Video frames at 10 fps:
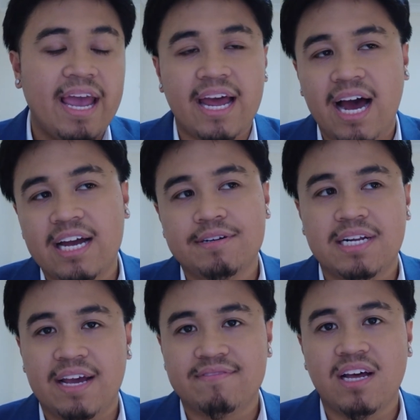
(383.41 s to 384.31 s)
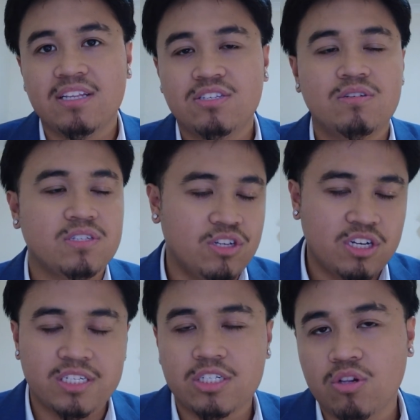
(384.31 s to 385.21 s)
And I already have done so you
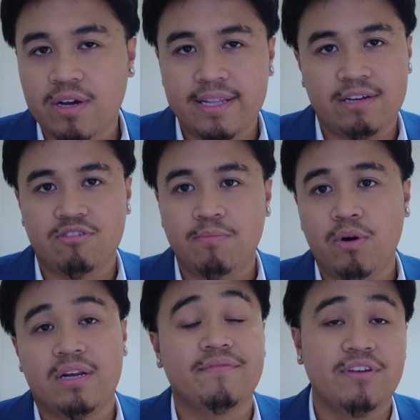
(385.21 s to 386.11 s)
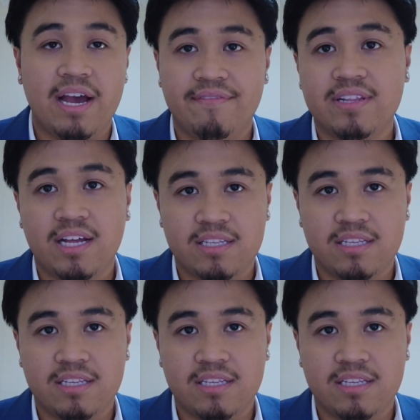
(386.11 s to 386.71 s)
could just look at that report if you haven't